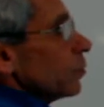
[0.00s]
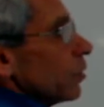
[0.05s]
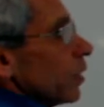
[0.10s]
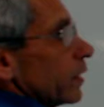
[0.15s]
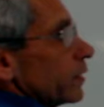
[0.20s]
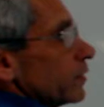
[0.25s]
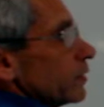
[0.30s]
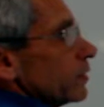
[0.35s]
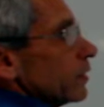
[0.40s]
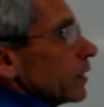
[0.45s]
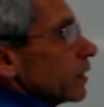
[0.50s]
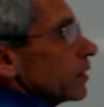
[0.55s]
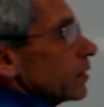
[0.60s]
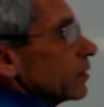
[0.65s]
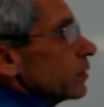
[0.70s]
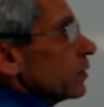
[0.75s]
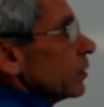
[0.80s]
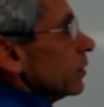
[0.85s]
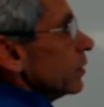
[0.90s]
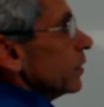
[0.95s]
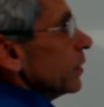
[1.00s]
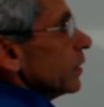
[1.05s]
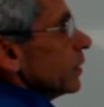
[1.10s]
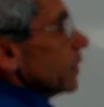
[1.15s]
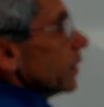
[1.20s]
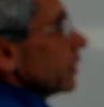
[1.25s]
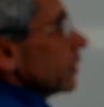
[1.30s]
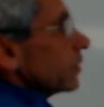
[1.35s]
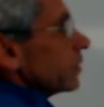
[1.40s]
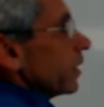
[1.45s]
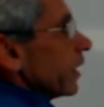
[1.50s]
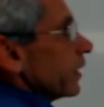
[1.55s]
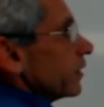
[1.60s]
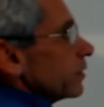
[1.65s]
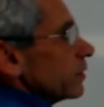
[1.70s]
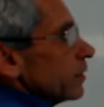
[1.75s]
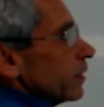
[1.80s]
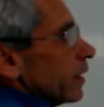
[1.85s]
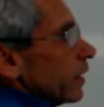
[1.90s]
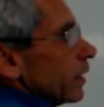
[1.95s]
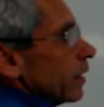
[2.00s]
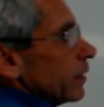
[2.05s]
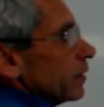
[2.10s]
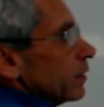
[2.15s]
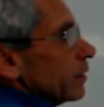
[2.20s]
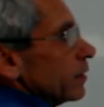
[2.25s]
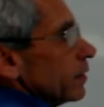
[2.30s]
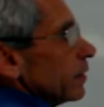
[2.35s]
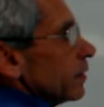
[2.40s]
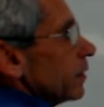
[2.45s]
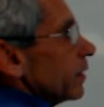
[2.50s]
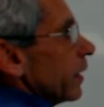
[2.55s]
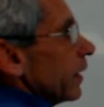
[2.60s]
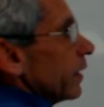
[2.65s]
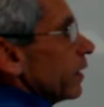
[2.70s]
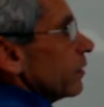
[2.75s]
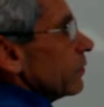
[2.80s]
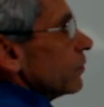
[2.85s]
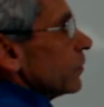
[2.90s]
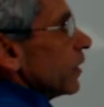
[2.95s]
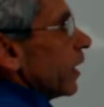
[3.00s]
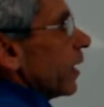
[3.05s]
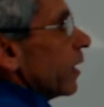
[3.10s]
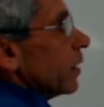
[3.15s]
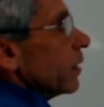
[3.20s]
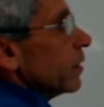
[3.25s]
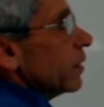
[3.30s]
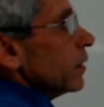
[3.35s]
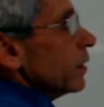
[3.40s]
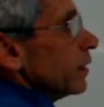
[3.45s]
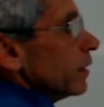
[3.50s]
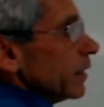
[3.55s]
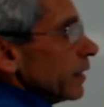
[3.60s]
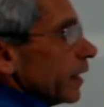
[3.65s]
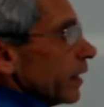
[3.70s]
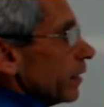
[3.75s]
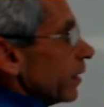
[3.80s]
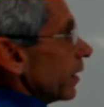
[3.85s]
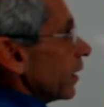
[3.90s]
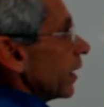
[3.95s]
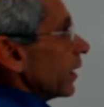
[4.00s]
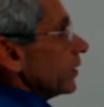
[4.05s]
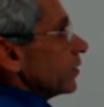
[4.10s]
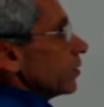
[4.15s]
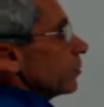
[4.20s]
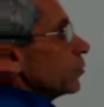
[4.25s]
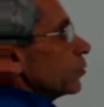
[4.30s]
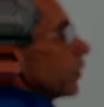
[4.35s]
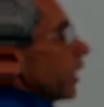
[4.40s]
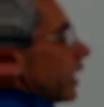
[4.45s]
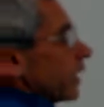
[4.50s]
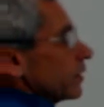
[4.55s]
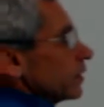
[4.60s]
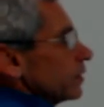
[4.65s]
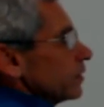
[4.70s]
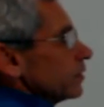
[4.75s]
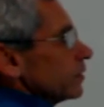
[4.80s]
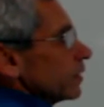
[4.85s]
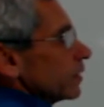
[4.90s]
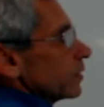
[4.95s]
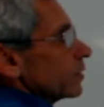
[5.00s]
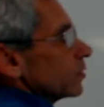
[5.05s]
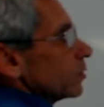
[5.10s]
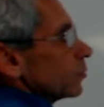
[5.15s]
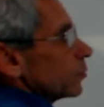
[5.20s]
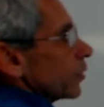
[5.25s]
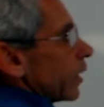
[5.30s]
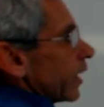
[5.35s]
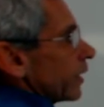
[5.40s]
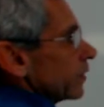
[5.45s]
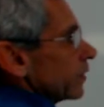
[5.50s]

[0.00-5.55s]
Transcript: plus 6 is less than negative 10, and then I subtracted 6, and